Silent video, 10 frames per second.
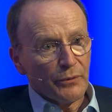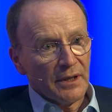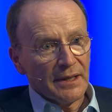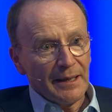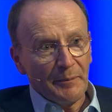
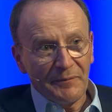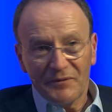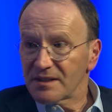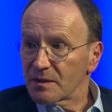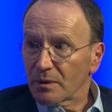really,
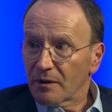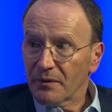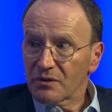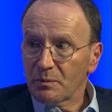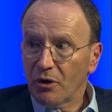this is one of
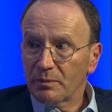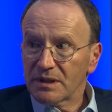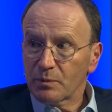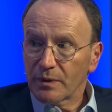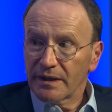those
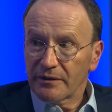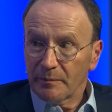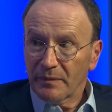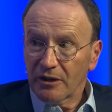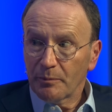moments where,
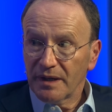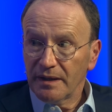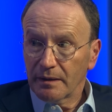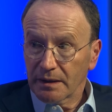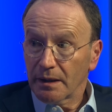in my
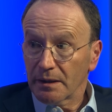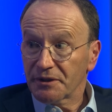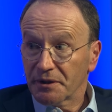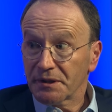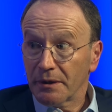opinion,
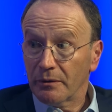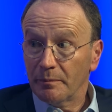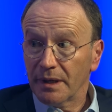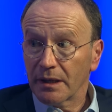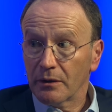culture
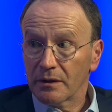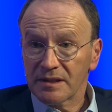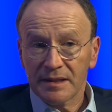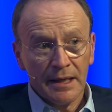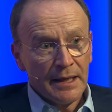shone,
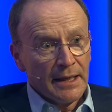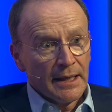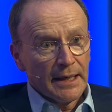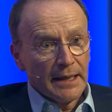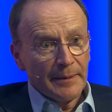because
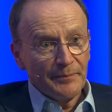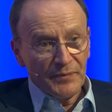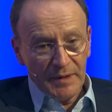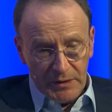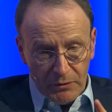
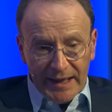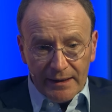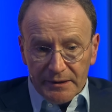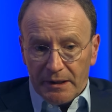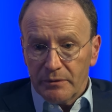you
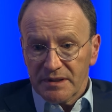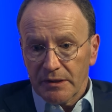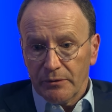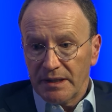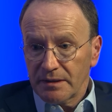handle your own
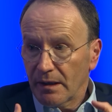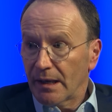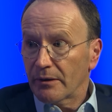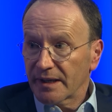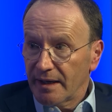situation, in
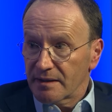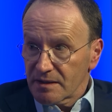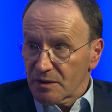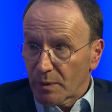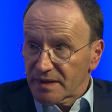our case,
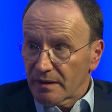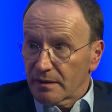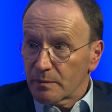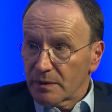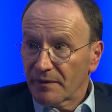
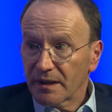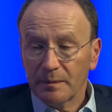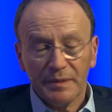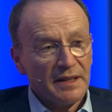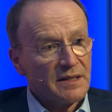Switzerland, where the
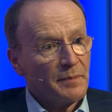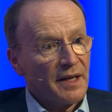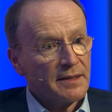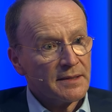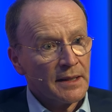company is
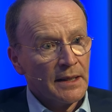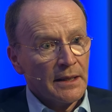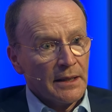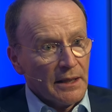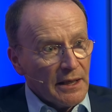based,
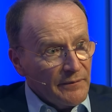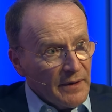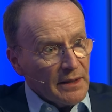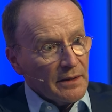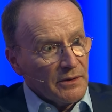and
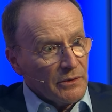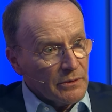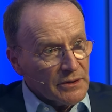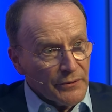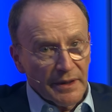then you
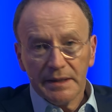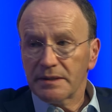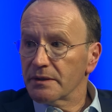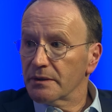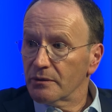try
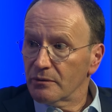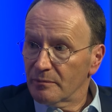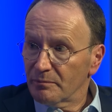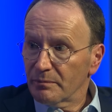to